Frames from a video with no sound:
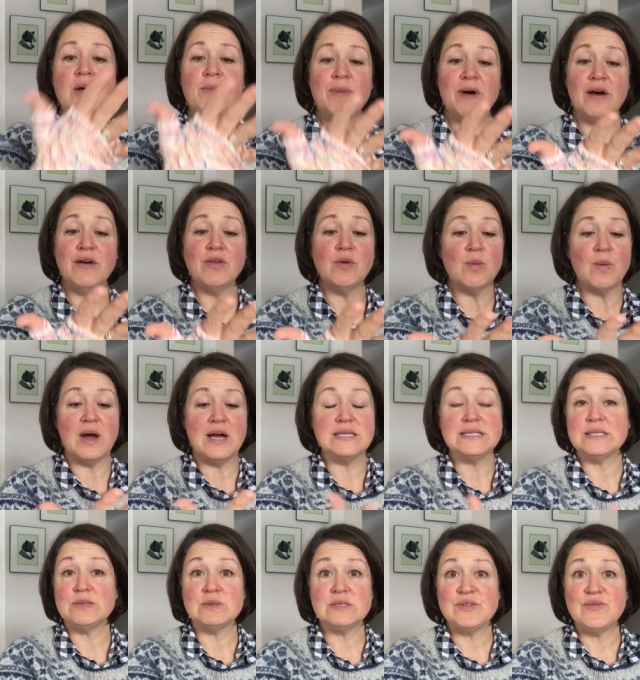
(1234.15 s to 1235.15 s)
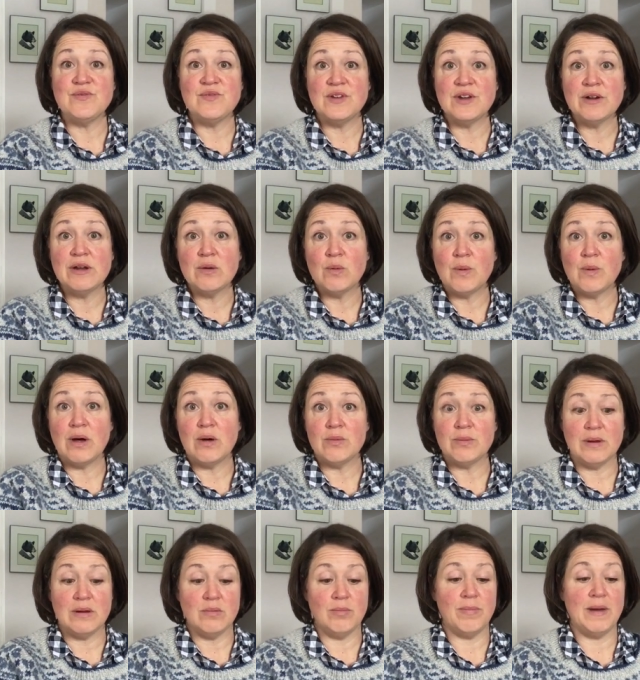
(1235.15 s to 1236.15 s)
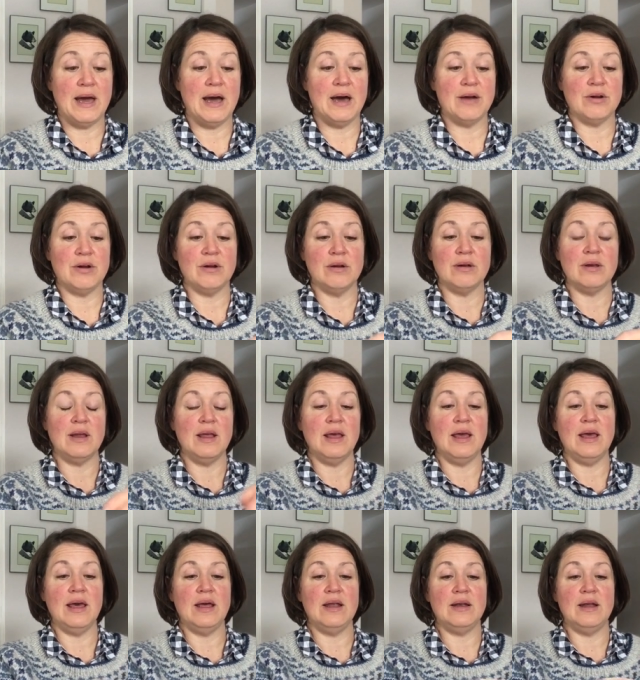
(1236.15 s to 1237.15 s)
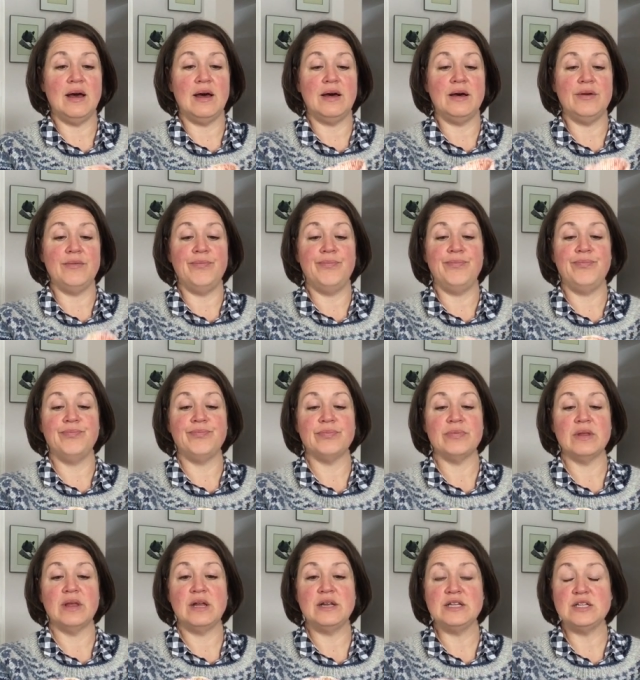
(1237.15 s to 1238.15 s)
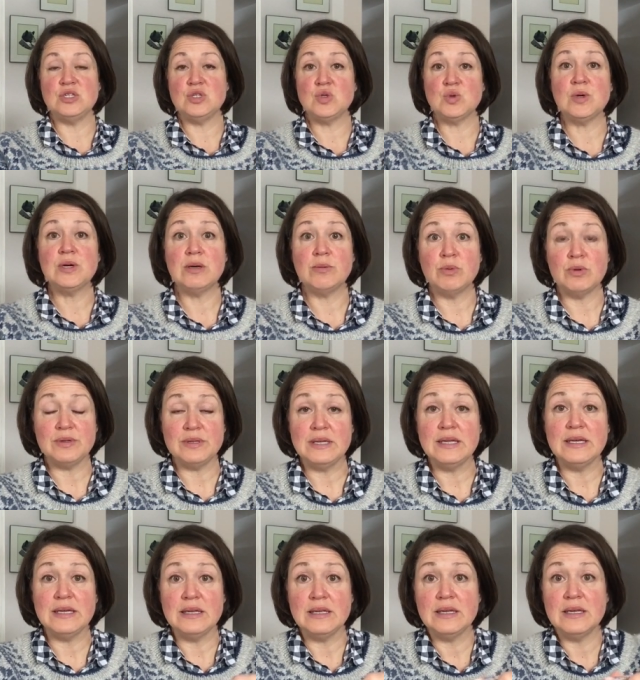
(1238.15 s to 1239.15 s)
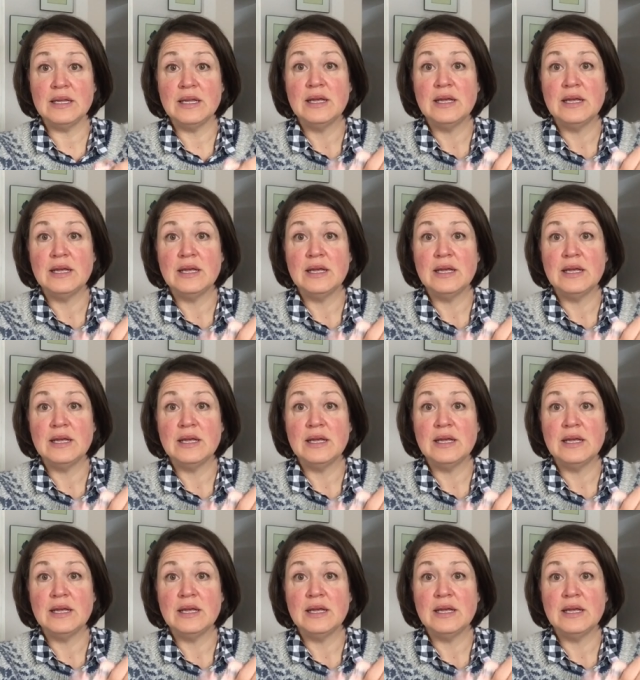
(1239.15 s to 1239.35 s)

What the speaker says: But otherwise, it was a very well written pattern and an enjoyable knit.